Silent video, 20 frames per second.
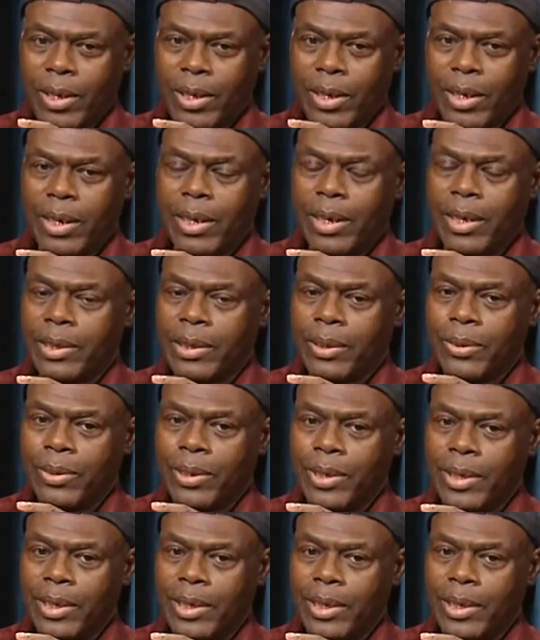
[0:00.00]
he has
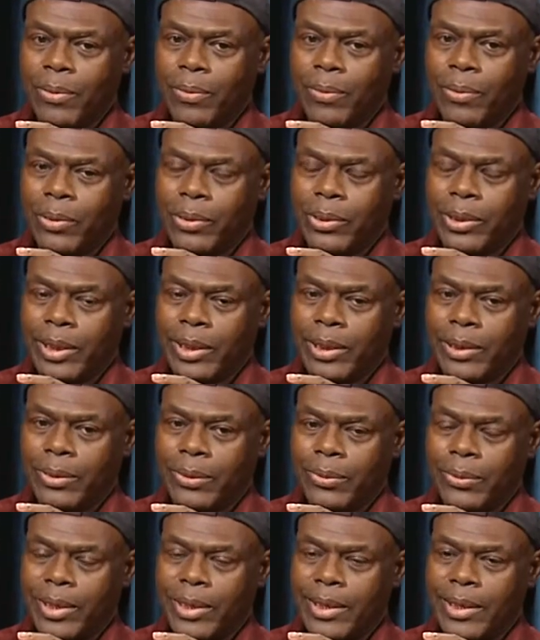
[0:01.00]
donated, of course, as you
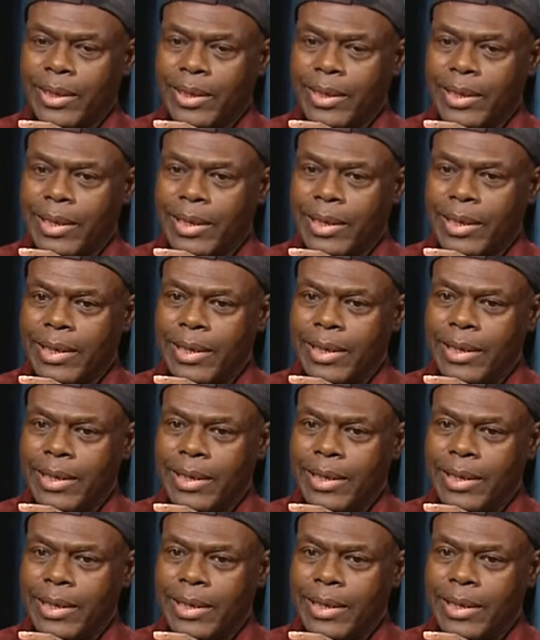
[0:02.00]
rightly said,